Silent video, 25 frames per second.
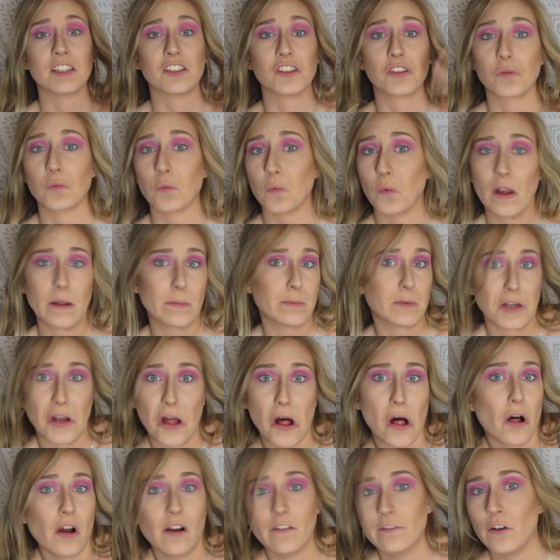I just wiped it
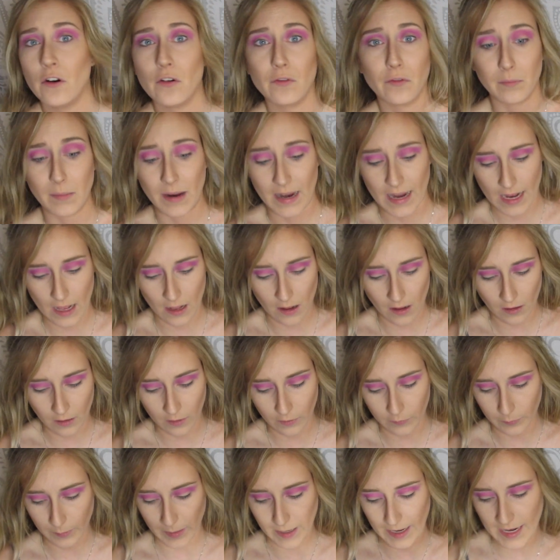all off all
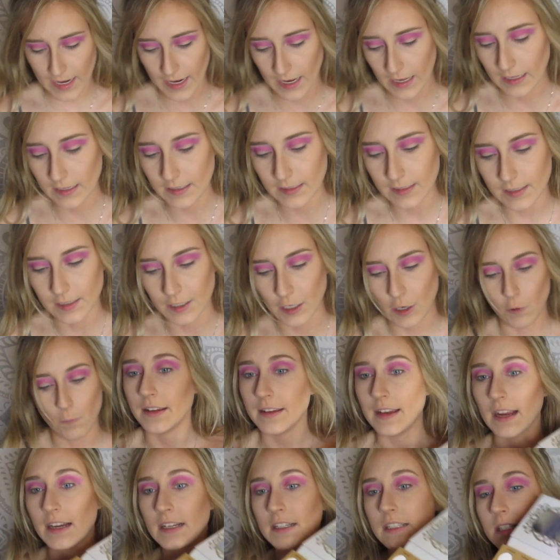over my hands. So
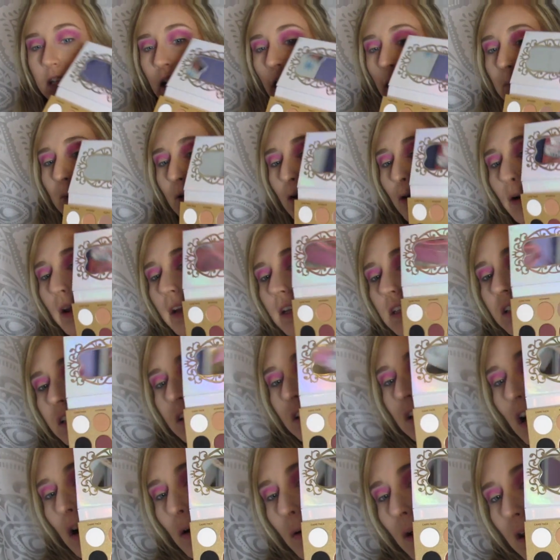next I'm going to
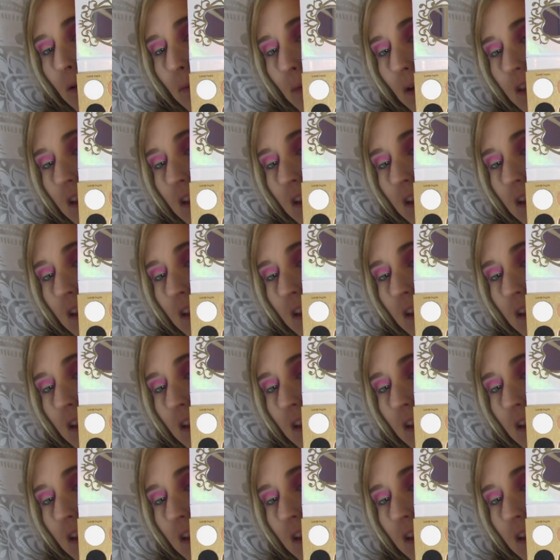go in